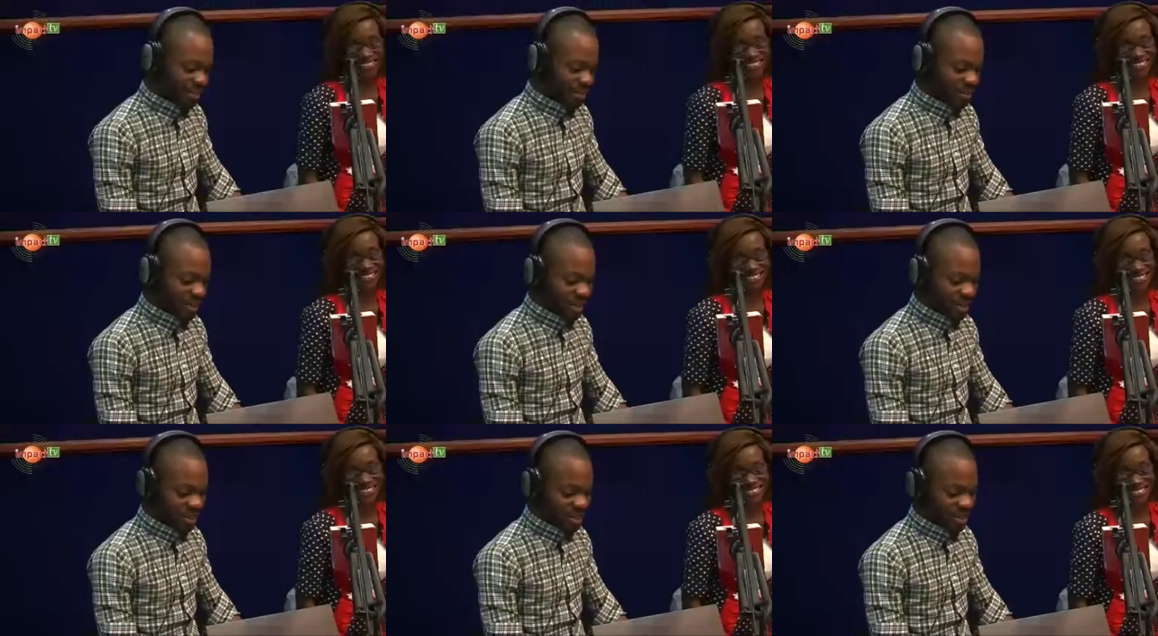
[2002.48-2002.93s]
All
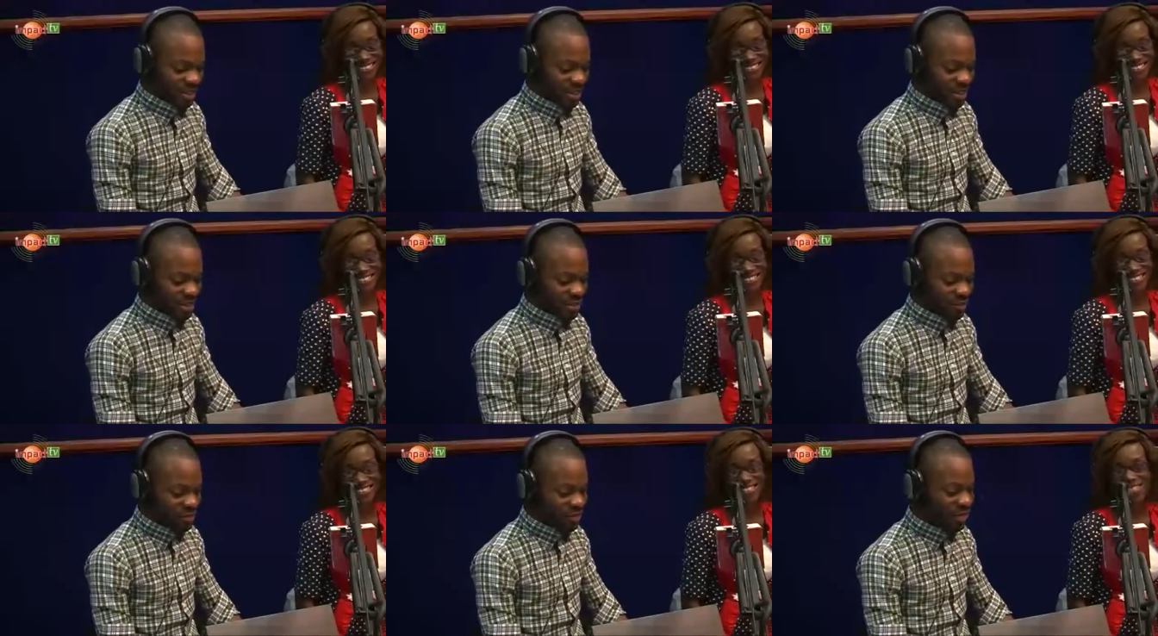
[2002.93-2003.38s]
right. Thank
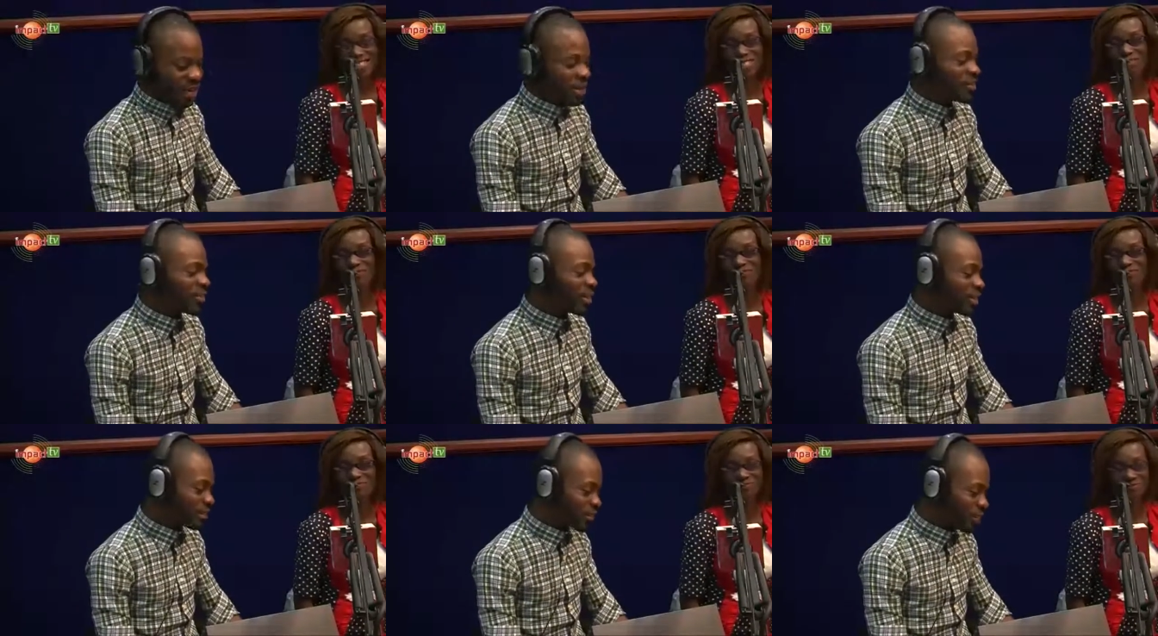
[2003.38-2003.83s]
you very
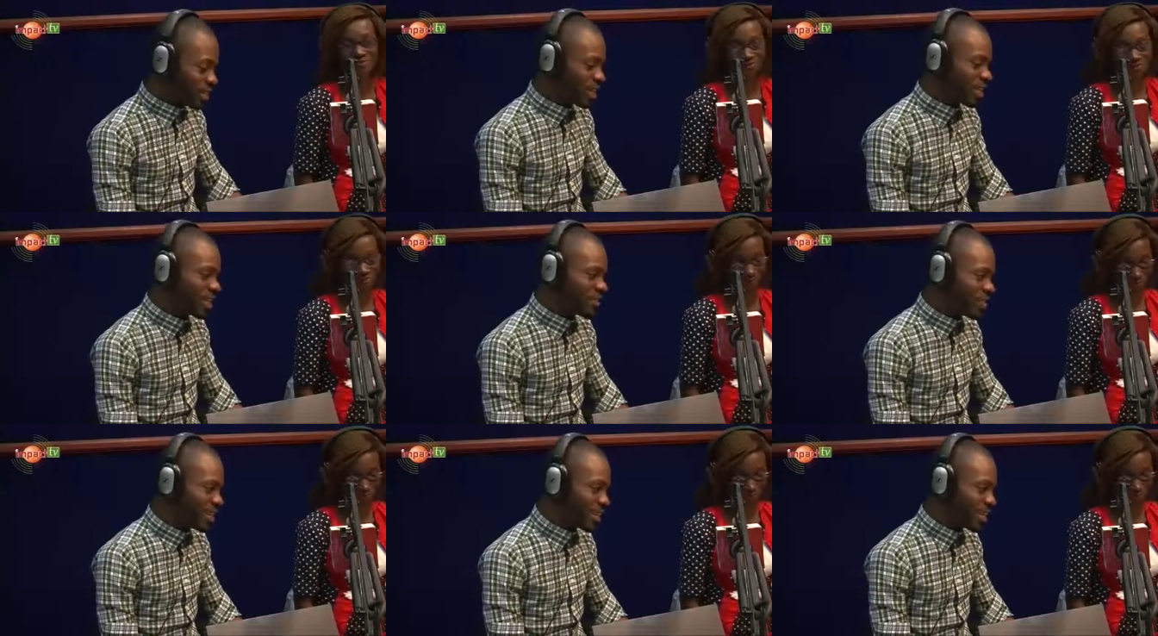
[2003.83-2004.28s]
much for
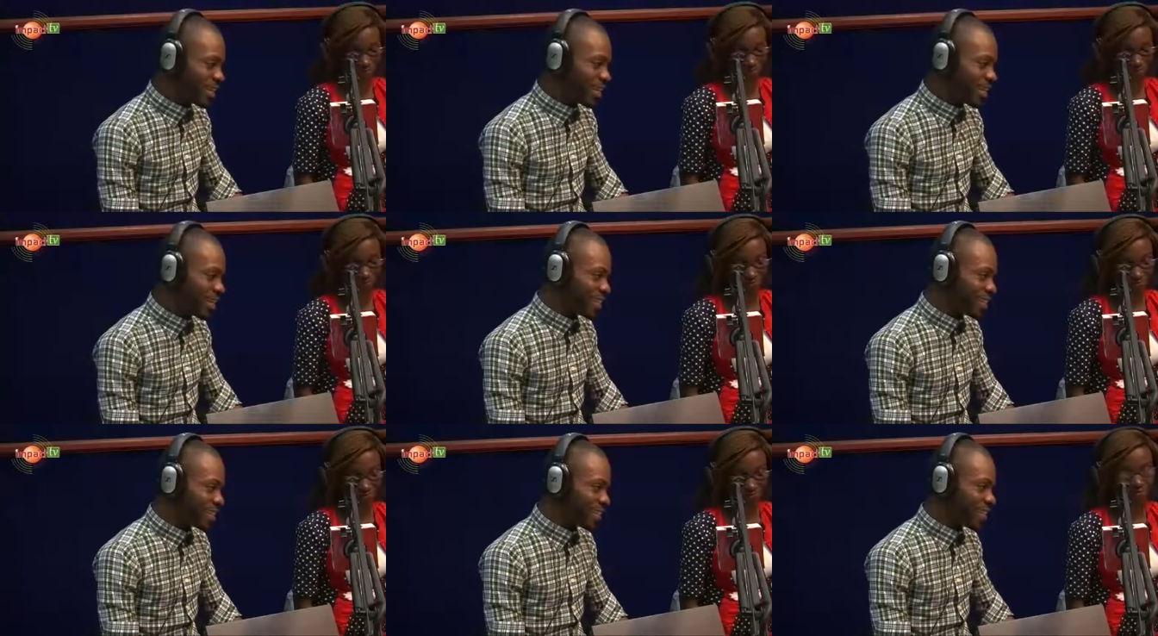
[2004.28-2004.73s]
coming.
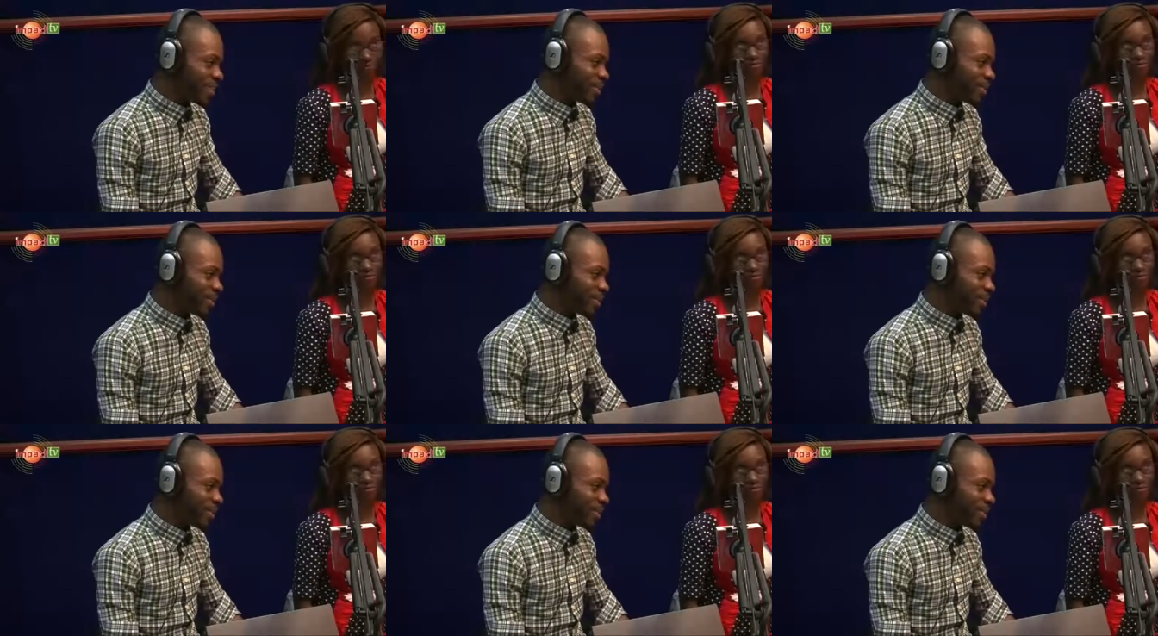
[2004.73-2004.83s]
And